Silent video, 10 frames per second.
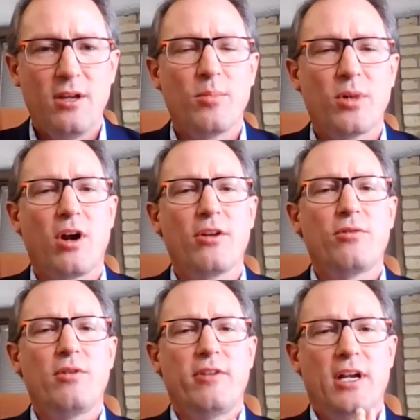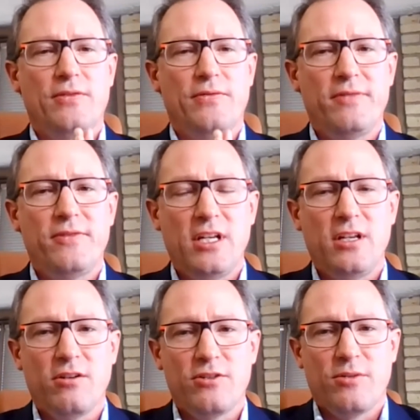MacArthur River has
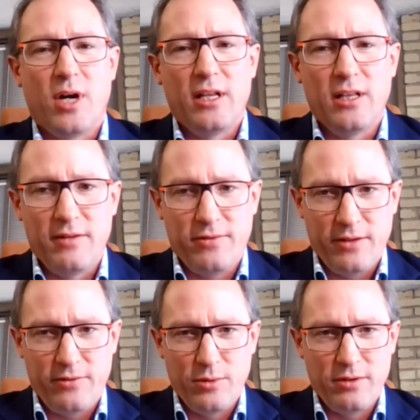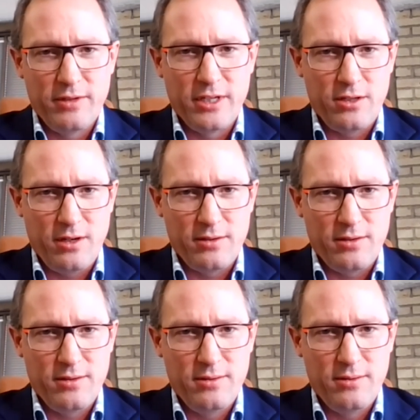fifteen years of mine life left when it
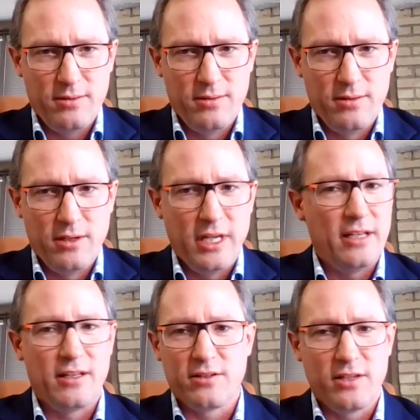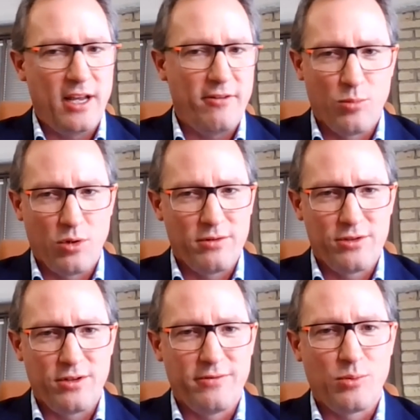restarts. It doesn't have more
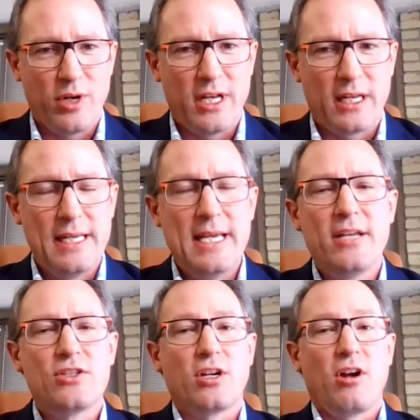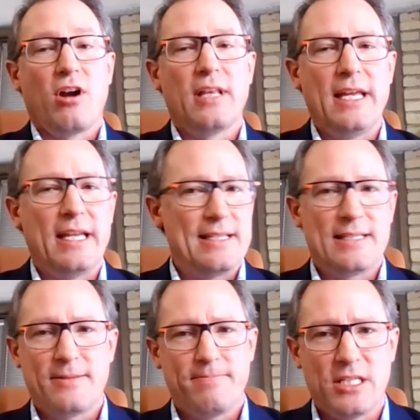reserves waiting. Cigar Lake
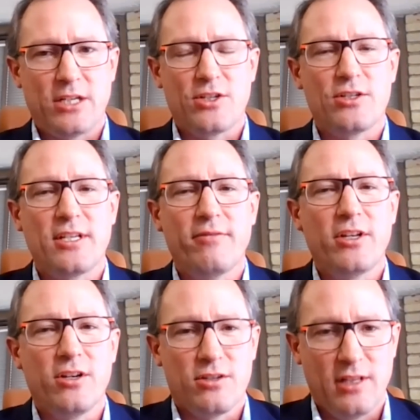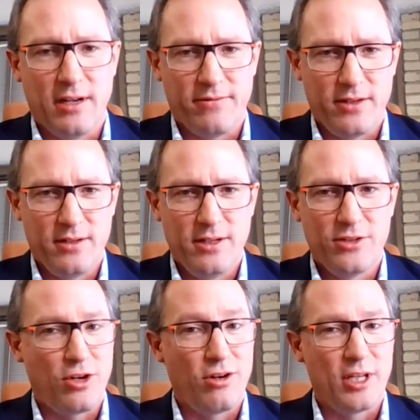has six or seven years left.
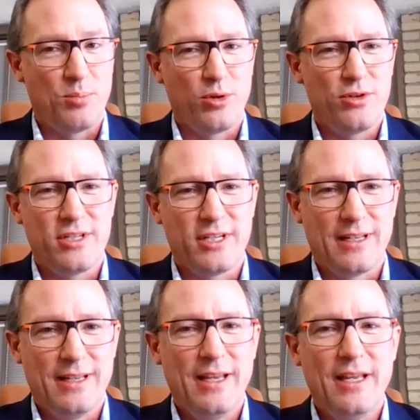It's currently producing.